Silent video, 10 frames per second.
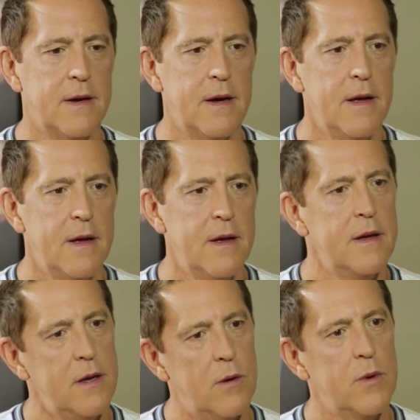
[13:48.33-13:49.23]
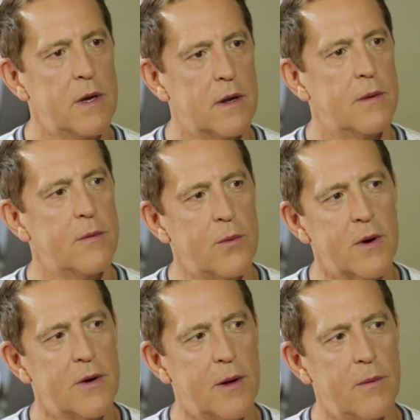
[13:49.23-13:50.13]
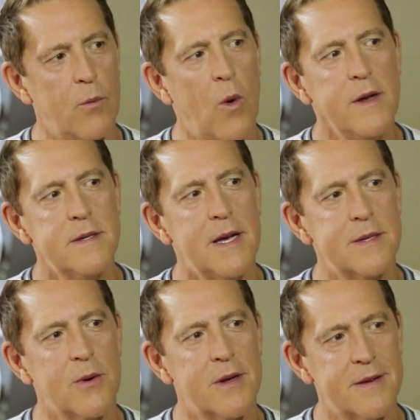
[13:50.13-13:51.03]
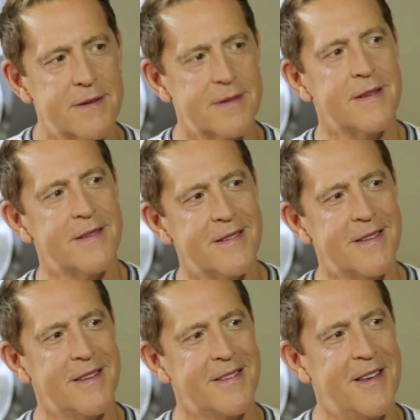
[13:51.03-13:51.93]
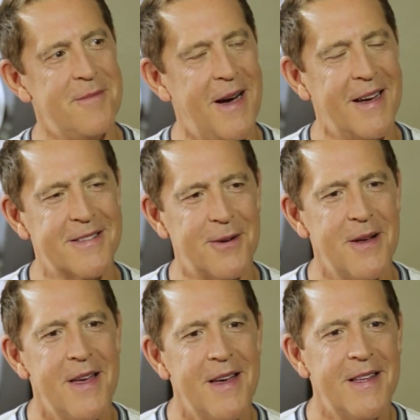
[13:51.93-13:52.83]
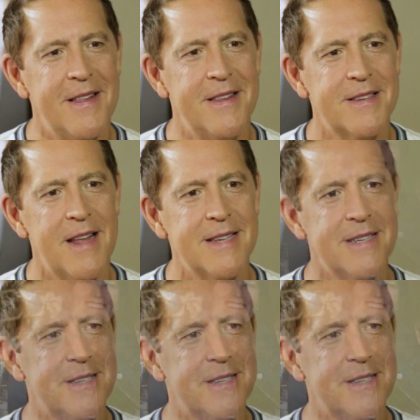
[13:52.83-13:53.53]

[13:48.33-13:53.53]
Uh, you know, we're gonna we're gonna one of these days we're gonna setback. So this last